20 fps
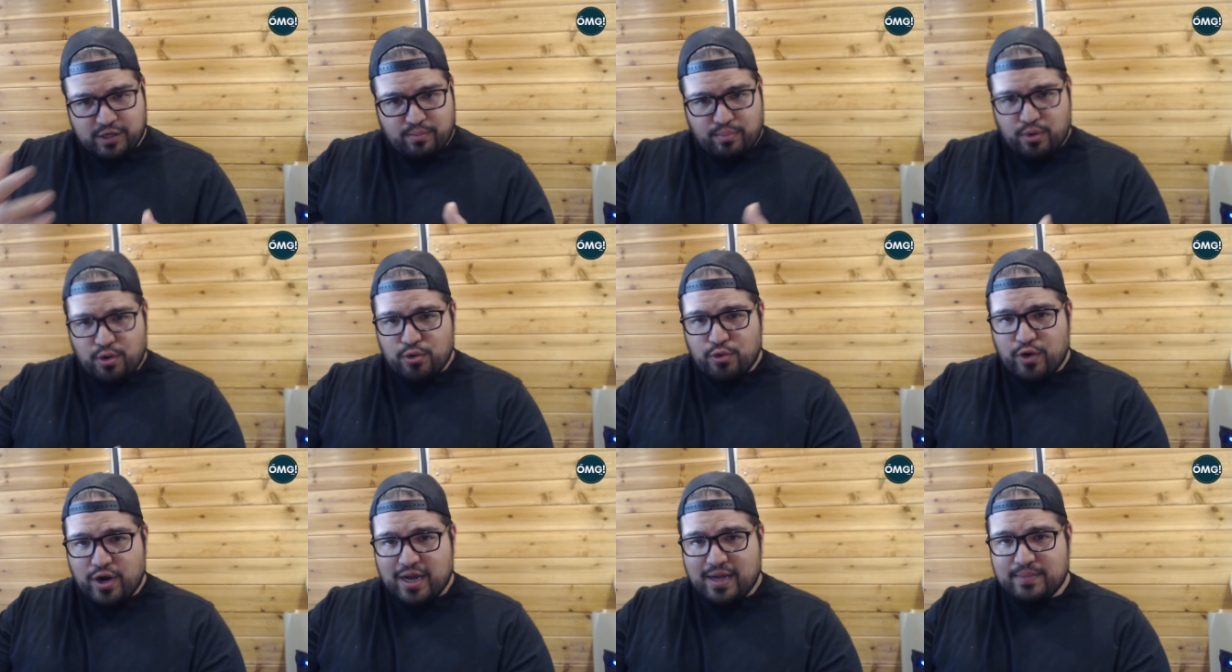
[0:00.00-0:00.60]

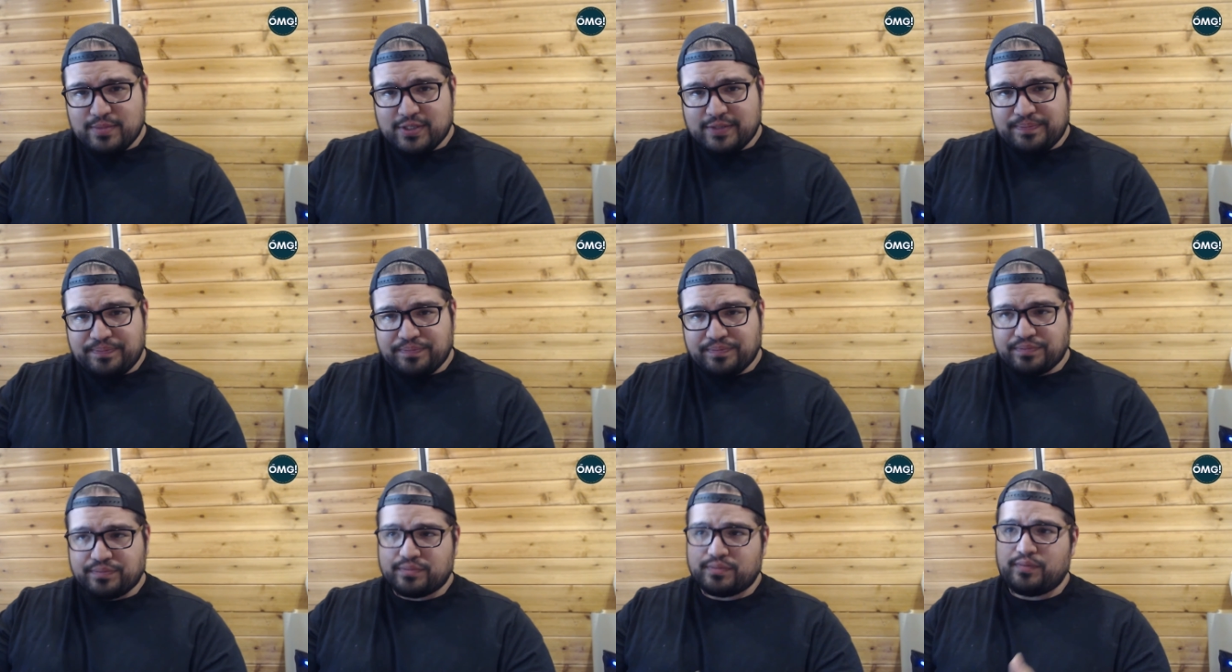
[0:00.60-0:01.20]
programs?
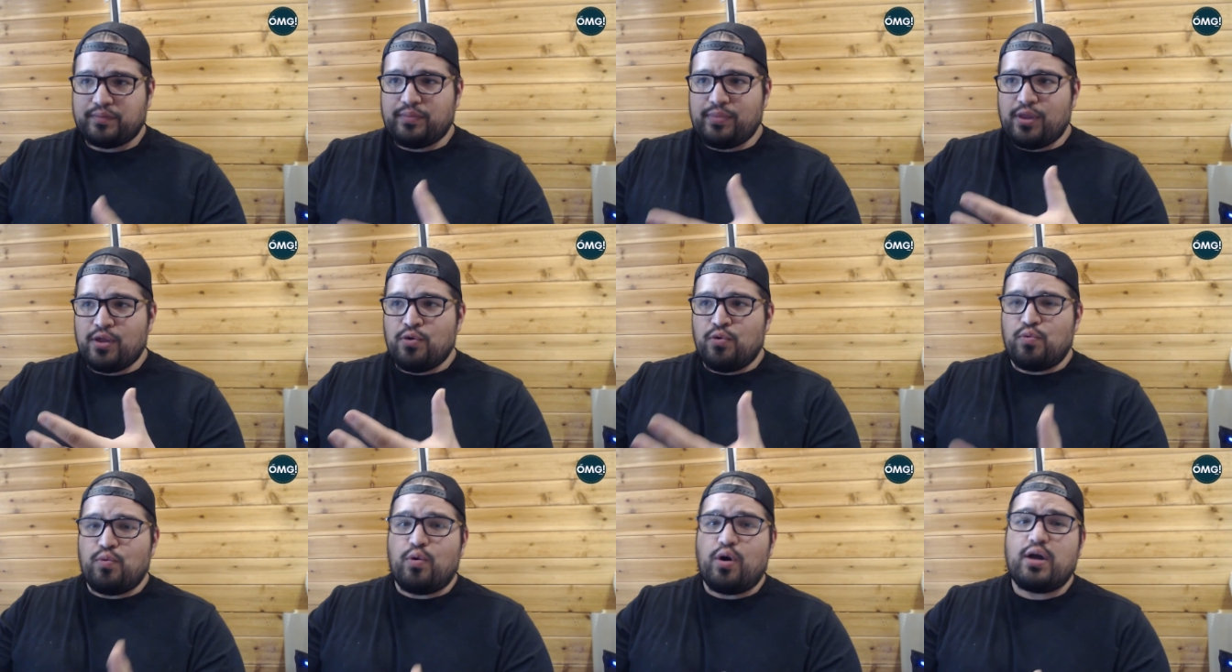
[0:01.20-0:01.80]

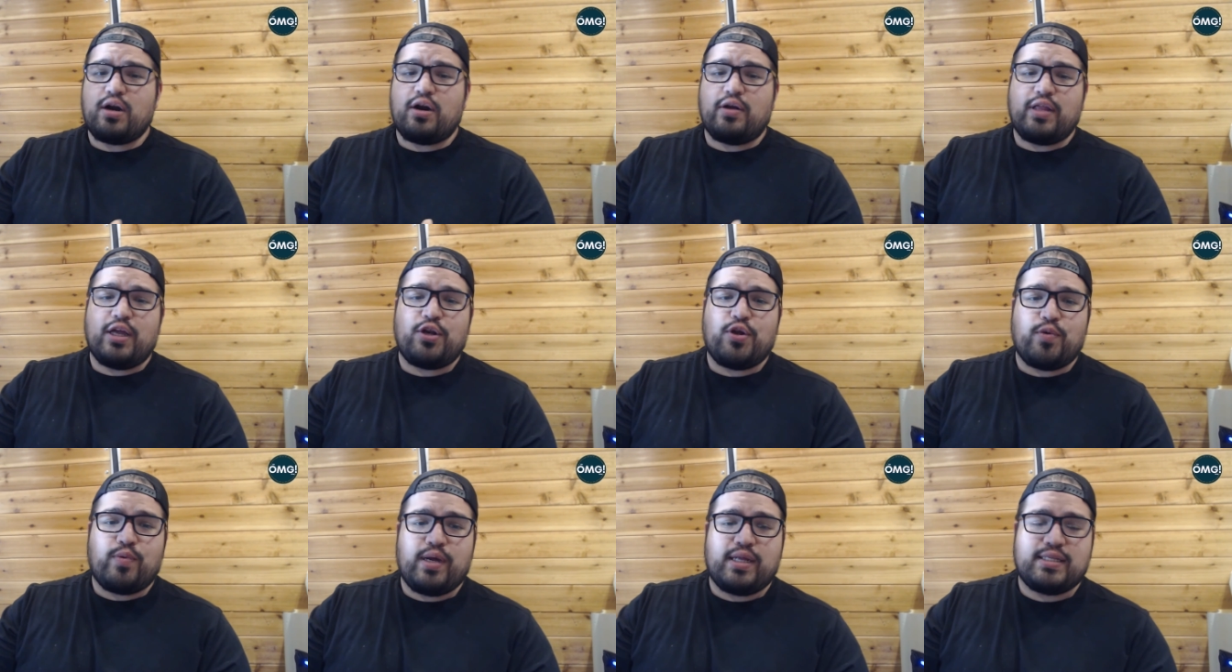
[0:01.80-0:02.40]
What are they
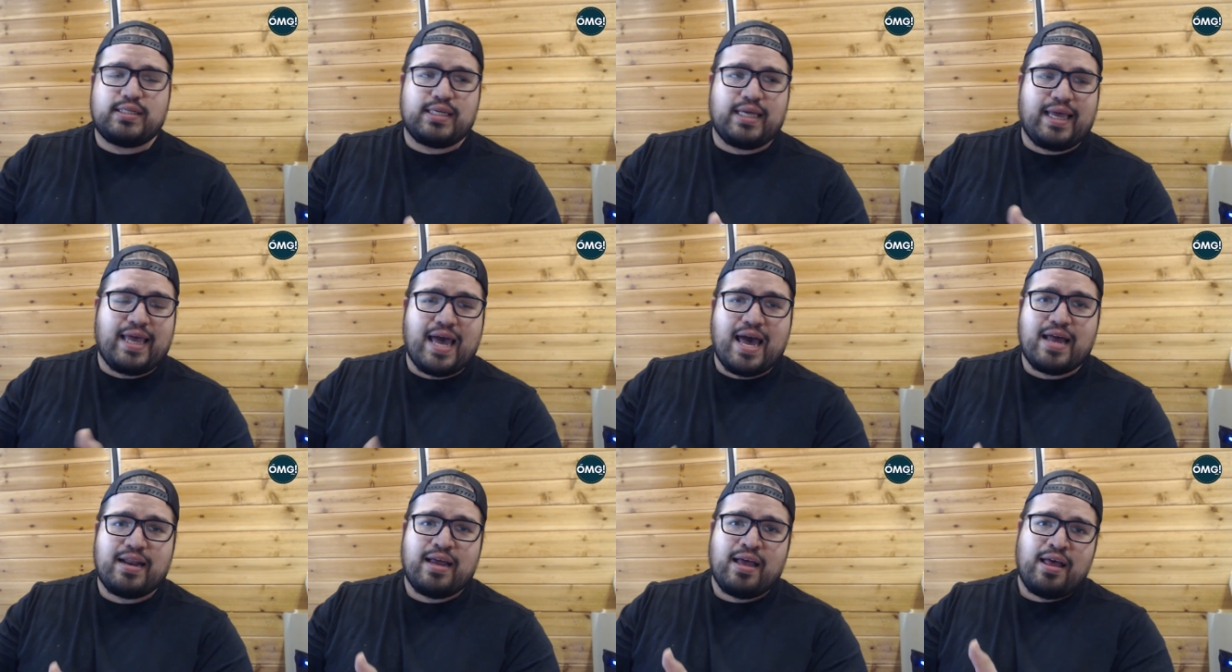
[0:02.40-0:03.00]
doing to
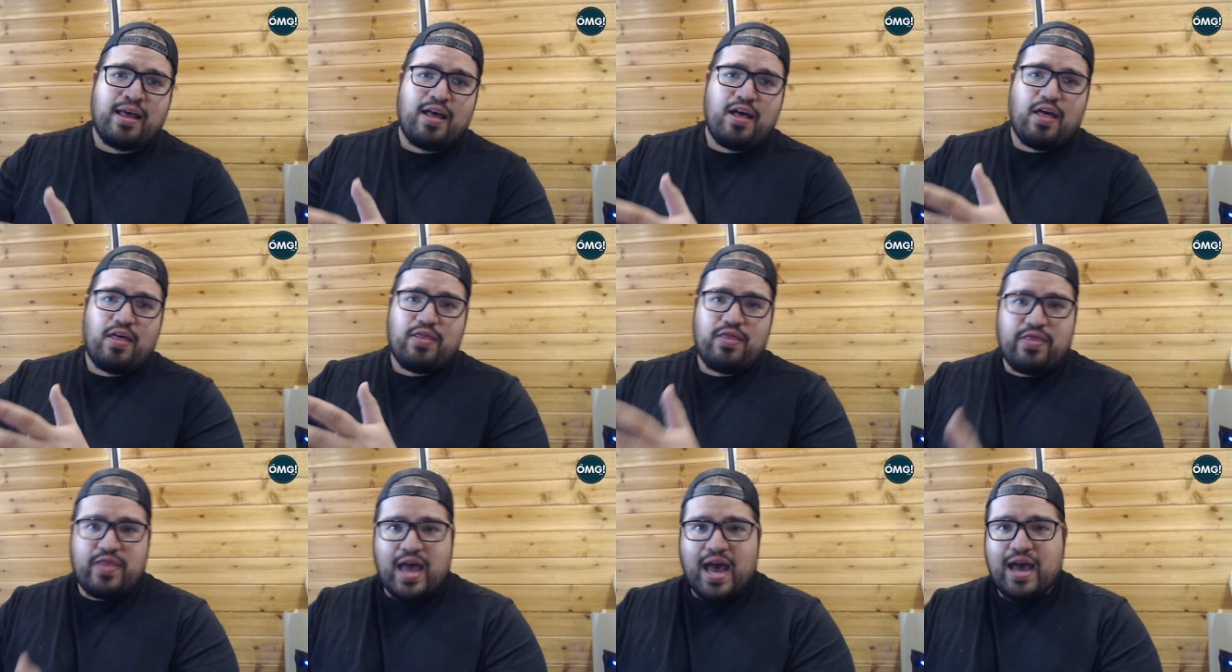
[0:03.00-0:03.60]
get
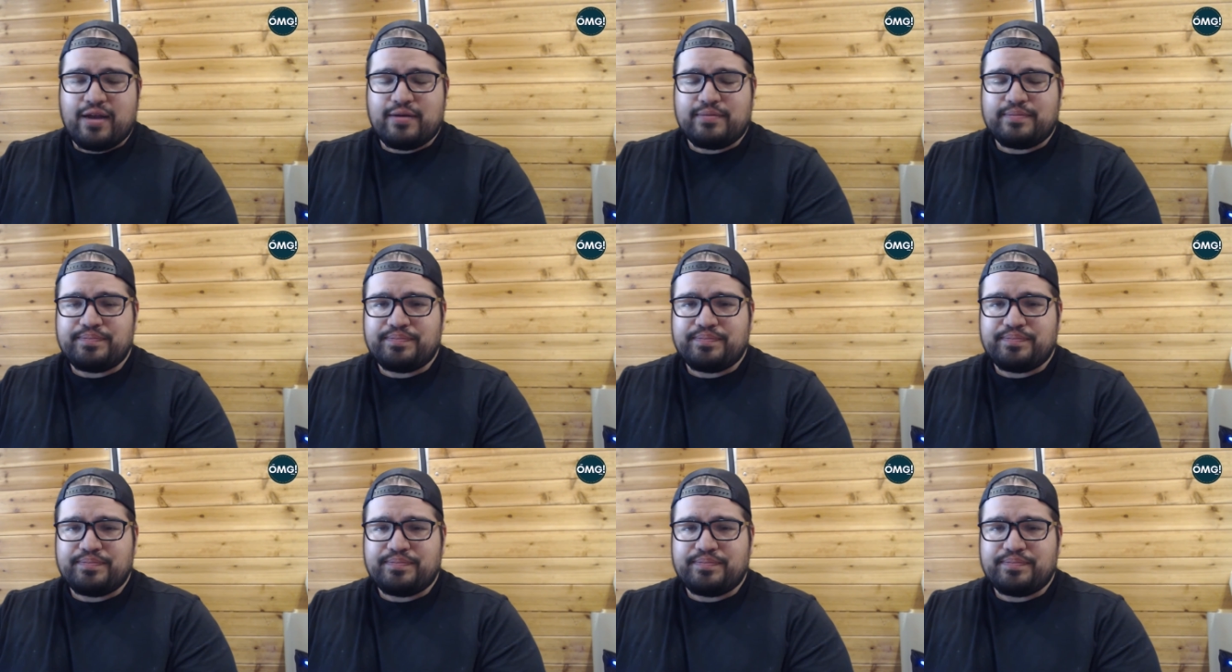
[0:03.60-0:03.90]
that